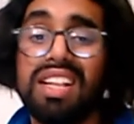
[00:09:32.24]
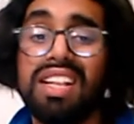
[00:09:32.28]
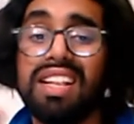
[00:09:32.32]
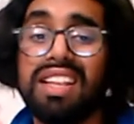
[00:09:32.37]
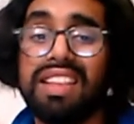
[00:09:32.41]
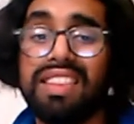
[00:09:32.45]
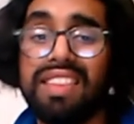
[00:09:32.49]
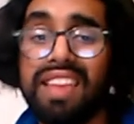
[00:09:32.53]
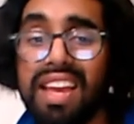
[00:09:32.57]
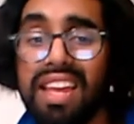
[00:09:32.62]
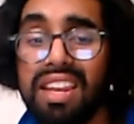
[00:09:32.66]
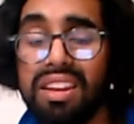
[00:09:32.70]

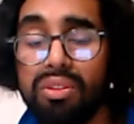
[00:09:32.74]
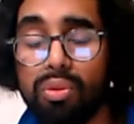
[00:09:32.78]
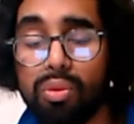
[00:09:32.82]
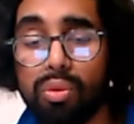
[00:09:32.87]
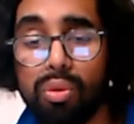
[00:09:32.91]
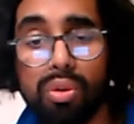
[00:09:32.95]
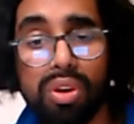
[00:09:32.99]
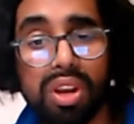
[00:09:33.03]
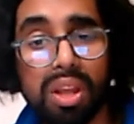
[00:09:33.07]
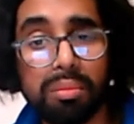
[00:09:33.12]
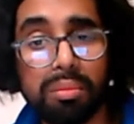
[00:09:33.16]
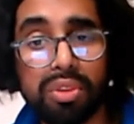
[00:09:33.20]
Then
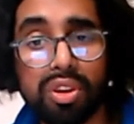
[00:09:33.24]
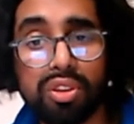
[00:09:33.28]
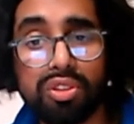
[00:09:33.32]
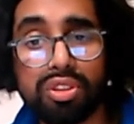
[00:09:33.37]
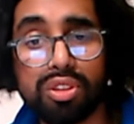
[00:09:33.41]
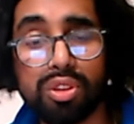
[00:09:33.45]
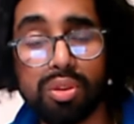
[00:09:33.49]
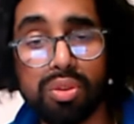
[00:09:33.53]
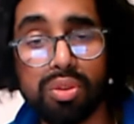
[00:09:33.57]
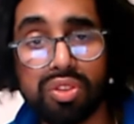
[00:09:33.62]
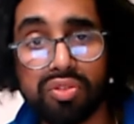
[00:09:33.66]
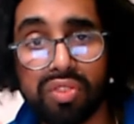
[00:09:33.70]
all I'm going to
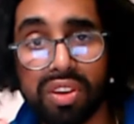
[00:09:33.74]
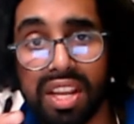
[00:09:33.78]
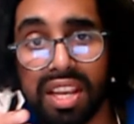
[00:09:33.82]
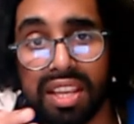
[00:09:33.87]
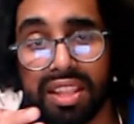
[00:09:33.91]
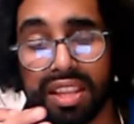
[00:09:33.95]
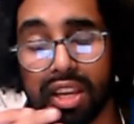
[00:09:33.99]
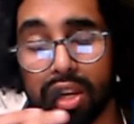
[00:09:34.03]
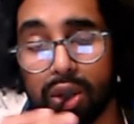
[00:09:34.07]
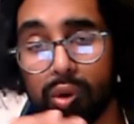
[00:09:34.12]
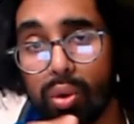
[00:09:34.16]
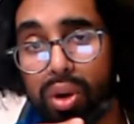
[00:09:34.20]
do is relate
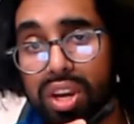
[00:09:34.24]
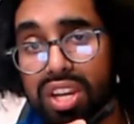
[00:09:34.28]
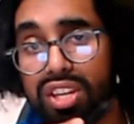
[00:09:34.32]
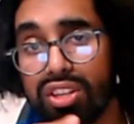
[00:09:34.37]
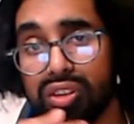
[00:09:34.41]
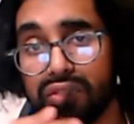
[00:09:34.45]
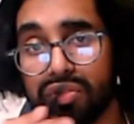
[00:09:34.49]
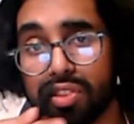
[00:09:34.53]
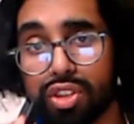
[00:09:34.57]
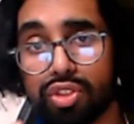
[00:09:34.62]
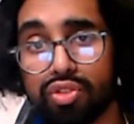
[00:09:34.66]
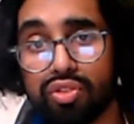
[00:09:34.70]
the equation
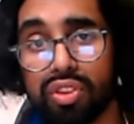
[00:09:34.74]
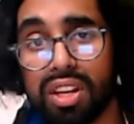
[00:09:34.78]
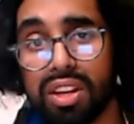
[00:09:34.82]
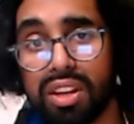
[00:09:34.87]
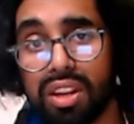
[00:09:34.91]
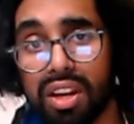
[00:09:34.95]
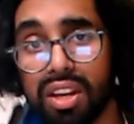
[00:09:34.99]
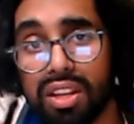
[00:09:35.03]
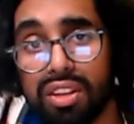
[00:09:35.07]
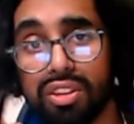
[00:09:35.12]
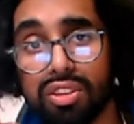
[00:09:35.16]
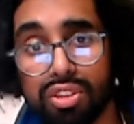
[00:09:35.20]
of a straight
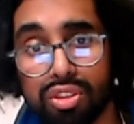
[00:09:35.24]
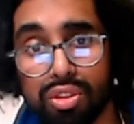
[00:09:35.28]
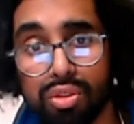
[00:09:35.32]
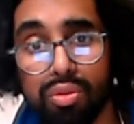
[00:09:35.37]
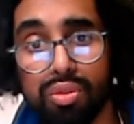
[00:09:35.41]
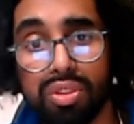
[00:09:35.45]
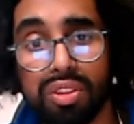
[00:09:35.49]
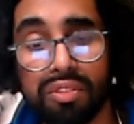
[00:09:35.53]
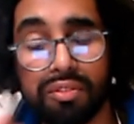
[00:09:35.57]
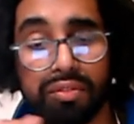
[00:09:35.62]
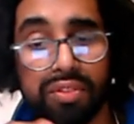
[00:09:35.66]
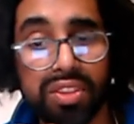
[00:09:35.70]
line to
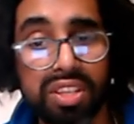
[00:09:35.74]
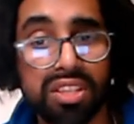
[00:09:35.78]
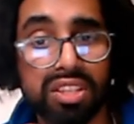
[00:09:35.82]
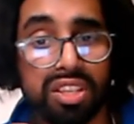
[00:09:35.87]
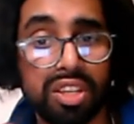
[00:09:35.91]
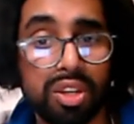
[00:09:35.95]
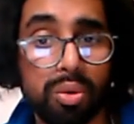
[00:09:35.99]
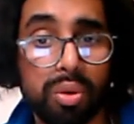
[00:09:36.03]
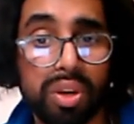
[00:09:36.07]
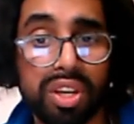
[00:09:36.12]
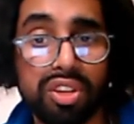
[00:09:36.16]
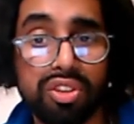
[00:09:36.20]
the physics
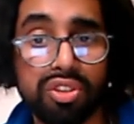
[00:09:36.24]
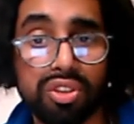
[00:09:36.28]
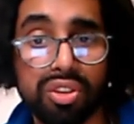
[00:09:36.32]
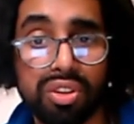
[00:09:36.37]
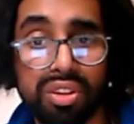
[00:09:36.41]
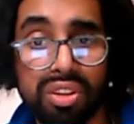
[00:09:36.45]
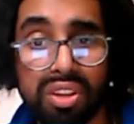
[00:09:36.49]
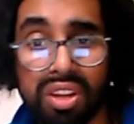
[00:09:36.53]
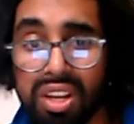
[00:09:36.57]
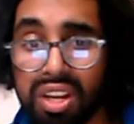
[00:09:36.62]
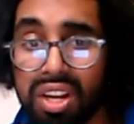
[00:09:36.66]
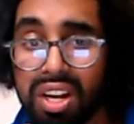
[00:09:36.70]

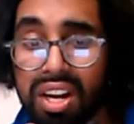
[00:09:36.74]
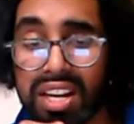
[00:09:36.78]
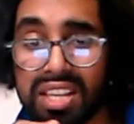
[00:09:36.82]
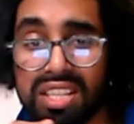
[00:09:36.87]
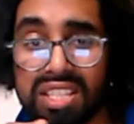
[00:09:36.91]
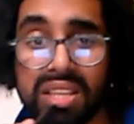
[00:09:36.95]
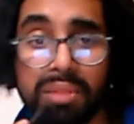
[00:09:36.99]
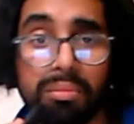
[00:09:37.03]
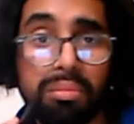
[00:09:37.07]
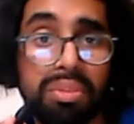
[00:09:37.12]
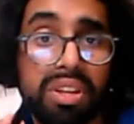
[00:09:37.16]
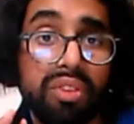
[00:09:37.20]
equation. I
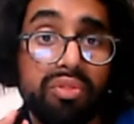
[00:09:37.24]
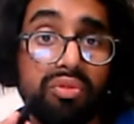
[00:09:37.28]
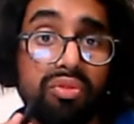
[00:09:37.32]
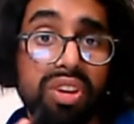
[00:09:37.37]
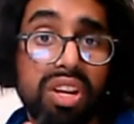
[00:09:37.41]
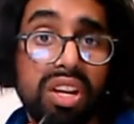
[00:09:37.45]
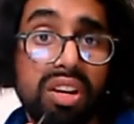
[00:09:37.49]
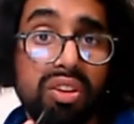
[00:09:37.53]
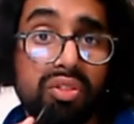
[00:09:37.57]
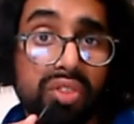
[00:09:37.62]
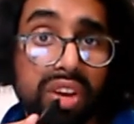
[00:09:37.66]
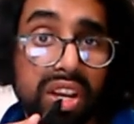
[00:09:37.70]
simply
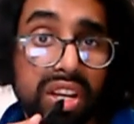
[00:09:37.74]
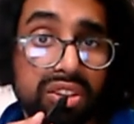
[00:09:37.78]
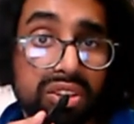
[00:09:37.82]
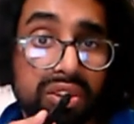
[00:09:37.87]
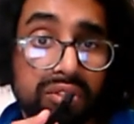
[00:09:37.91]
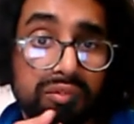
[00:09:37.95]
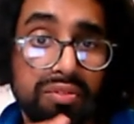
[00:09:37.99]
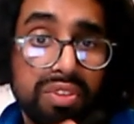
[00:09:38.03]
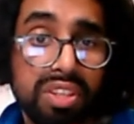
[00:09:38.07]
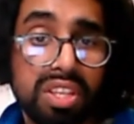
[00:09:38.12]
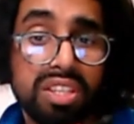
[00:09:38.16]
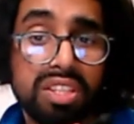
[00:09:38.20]
rearrange the
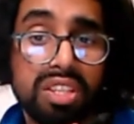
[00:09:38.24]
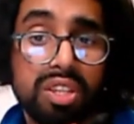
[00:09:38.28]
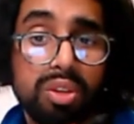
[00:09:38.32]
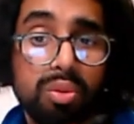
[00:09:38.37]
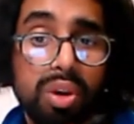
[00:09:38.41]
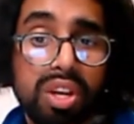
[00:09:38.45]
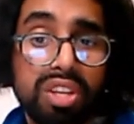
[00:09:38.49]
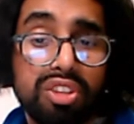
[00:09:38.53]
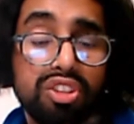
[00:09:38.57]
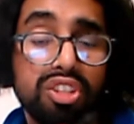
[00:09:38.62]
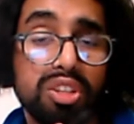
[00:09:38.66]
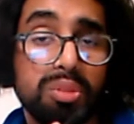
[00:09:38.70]
physics
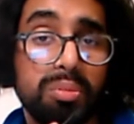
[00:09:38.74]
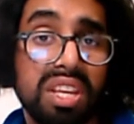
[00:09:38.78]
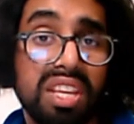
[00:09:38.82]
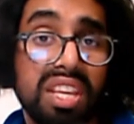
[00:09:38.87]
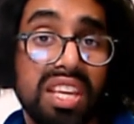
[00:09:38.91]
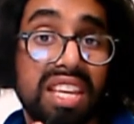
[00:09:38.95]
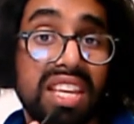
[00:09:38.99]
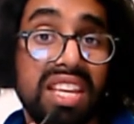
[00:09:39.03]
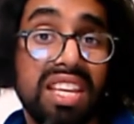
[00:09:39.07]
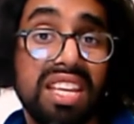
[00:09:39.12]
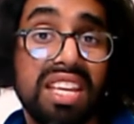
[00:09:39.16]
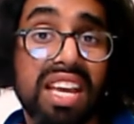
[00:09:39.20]
equation to make
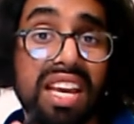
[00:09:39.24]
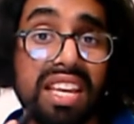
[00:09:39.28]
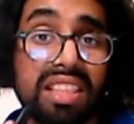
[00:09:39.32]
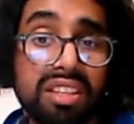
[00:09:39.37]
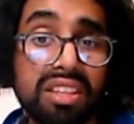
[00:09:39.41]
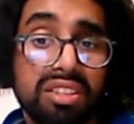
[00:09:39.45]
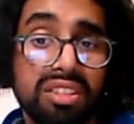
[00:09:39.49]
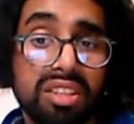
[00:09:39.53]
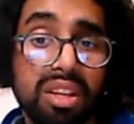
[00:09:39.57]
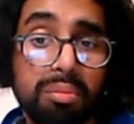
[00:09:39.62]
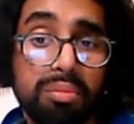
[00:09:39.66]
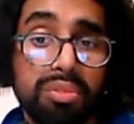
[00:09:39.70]
Ek the
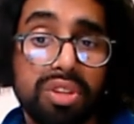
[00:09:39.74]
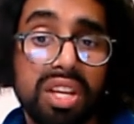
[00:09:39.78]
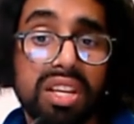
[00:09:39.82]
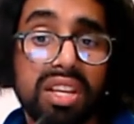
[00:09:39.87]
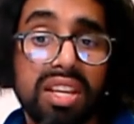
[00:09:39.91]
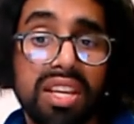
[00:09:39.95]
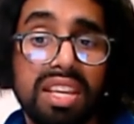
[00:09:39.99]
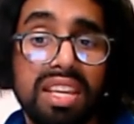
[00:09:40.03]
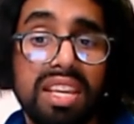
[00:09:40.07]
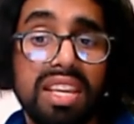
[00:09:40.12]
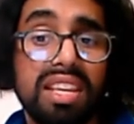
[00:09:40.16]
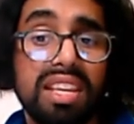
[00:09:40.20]

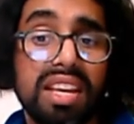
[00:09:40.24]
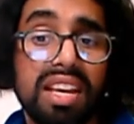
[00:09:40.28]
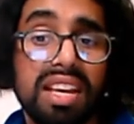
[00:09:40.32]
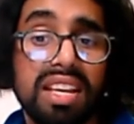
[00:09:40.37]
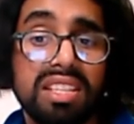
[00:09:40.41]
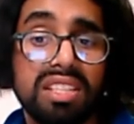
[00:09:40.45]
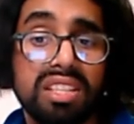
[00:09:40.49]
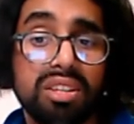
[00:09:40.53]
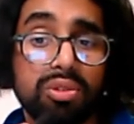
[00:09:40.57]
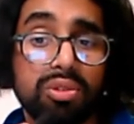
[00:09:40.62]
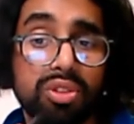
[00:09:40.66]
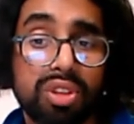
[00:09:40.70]
subject. Ek
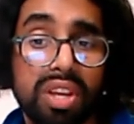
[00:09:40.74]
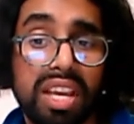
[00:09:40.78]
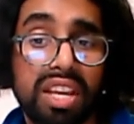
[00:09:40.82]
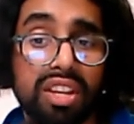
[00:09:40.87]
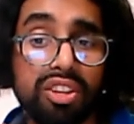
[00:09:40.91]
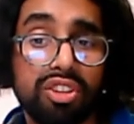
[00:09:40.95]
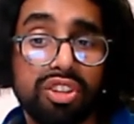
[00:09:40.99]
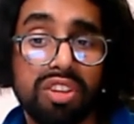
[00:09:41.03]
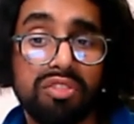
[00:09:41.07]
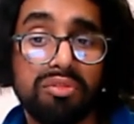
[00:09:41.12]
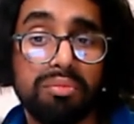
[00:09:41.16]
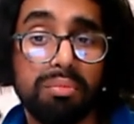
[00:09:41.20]
is equal to
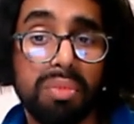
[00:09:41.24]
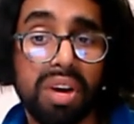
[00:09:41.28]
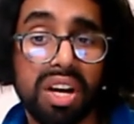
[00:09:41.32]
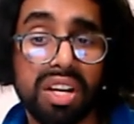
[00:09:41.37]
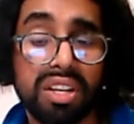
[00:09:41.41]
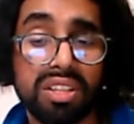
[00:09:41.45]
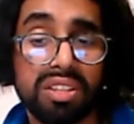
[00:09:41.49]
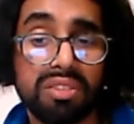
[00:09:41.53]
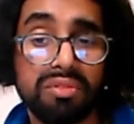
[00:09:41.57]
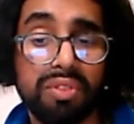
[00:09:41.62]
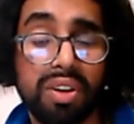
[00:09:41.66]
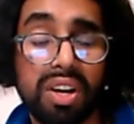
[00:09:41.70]
hf
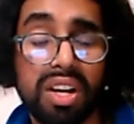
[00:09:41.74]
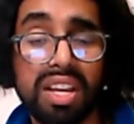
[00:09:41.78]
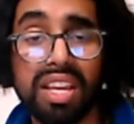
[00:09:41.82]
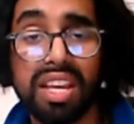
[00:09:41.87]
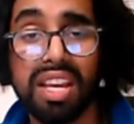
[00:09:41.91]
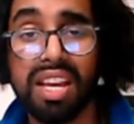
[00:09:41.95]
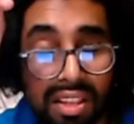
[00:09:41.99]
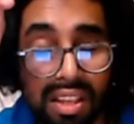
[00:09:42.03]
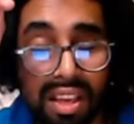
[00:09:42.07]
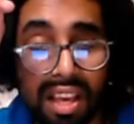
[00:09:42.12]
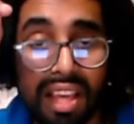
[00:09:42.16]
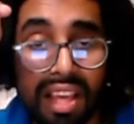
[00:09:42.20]
minus phi.
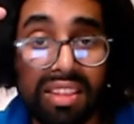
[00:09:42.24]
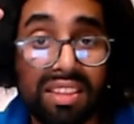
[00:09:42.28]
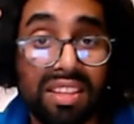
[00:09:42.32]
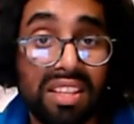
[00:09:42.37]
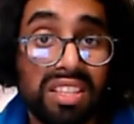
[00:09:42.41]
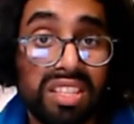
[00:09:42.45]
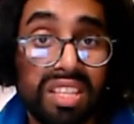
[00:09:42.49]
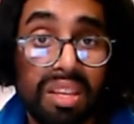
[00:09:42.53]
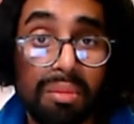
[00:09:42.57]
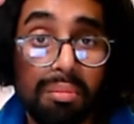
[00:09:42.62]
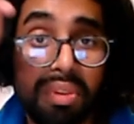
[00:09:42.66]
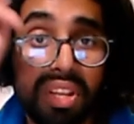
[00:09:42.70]
And then
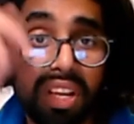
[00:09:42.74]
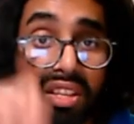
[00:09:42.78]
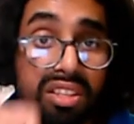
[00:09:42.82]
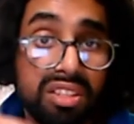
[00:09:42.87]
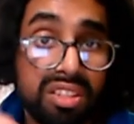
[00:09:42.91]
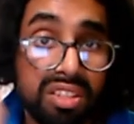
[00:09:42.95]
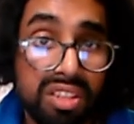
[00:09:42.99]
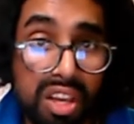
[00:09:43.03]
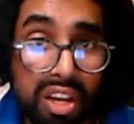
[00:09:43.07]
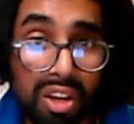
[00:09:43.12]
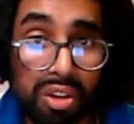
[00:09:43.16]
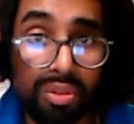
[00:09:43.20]
simply I
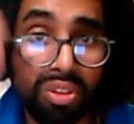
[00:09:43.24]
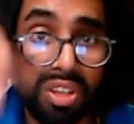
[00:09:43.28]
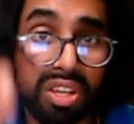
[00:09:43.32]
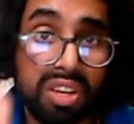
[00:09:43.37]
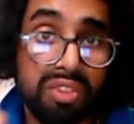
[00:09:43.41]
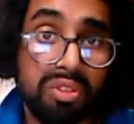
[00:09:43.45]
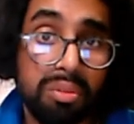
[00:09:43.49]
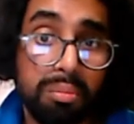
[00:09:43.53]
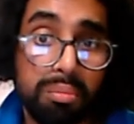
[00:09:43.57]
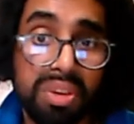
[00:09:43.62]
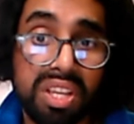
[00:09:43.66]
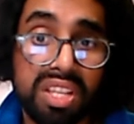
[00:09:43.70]
circled the
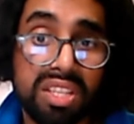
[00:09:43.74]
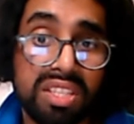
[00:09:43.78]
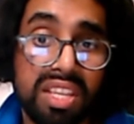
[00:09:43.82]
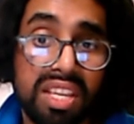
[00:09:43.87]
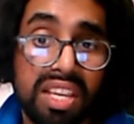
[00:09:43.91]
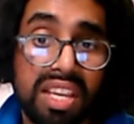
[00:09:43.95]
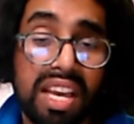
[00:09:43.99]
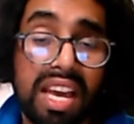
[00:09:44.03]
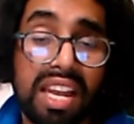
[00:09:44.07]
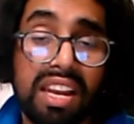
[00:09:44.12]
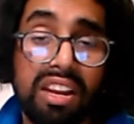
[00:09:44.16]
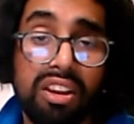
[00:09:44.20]
different bits
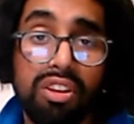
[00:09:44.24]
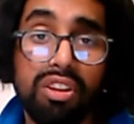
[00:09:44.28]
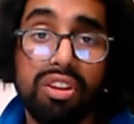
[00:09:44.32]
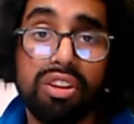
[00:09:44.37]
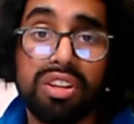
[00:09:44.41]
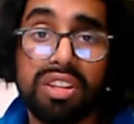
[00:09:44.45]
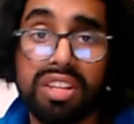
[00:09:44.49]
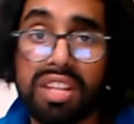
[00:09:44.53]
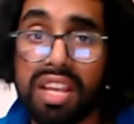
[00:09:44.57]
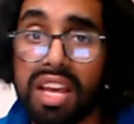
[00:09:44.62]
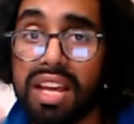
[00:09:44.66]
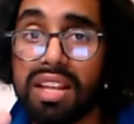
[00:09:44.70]
here and
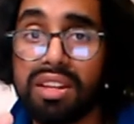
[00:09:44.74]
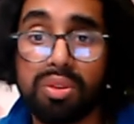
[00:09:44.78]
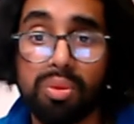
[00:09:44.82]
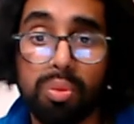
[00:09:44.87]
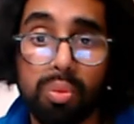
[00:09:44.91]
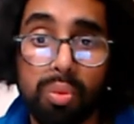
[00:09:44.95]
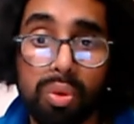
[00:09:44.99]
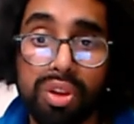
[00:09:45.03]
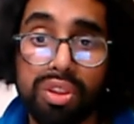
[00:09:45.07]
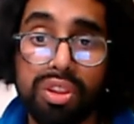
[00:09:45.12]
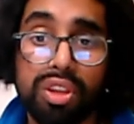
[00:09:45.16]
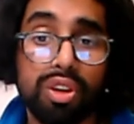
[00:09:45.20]
looked at
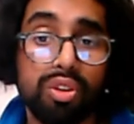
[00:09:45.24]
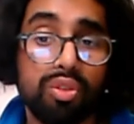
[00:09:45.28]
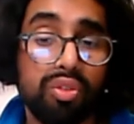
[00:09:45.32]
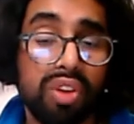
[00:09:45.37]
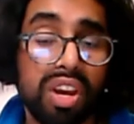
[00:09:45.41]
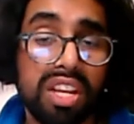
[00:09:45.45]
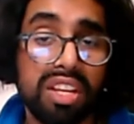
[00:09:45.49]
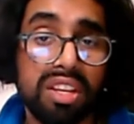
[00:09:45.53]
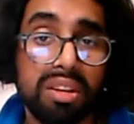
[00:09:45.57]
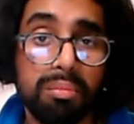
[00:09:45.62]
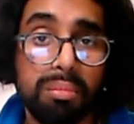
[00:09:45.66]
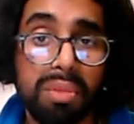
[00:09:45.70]
what the
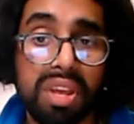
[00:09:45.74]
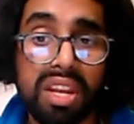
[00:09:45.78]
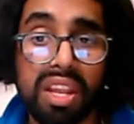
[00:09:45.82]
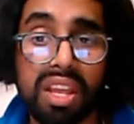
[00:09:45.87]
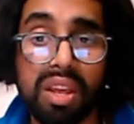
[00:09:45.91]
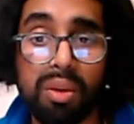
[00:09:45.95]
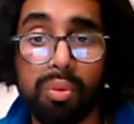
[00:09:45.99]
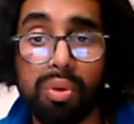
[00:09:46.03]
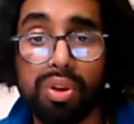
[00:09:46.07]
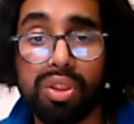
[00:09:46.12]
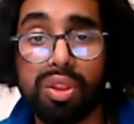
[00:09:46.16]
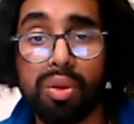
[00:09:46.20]
gradient meant
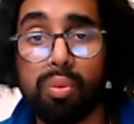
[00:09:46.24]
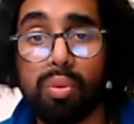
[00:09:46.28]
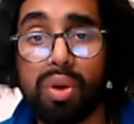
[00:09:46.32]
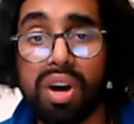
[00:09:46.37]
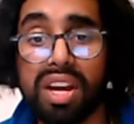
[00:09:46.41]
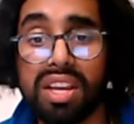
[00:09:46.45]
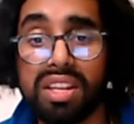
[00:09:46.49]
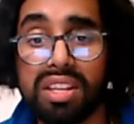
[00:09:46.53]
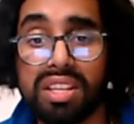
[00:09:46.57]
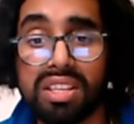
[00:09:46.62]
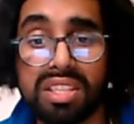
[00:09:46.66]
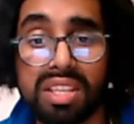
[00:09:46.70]
and what the
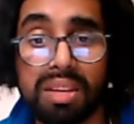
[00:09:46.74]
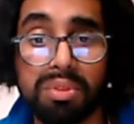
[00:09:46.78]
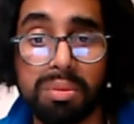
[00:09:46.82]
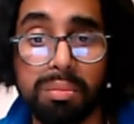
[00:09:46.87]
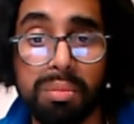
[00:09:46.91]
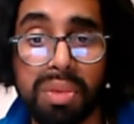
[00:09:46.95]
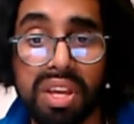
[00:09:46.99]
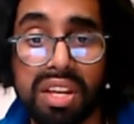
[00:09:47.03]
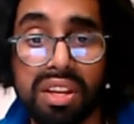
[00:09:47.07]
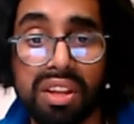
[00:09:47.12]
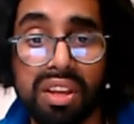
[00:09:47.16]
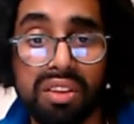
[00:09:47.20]
y-intercept
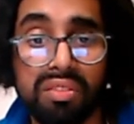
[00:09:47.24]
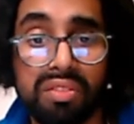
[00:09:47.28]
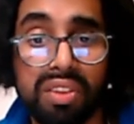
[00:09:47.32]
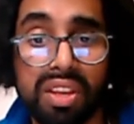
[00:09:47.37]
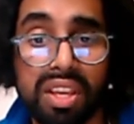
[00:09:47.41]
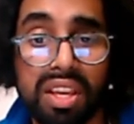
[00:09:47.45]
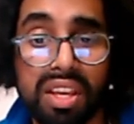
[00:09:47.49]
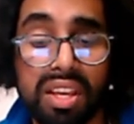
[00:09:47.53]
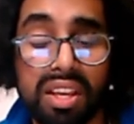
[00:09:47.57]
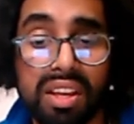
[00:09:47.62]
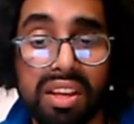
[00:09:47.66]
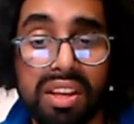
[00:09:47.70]
meant over
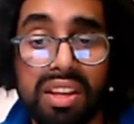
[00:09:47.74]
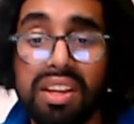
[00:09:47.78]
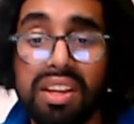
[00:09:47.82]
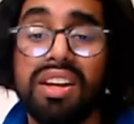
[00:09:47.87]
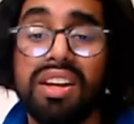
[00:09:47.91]
here.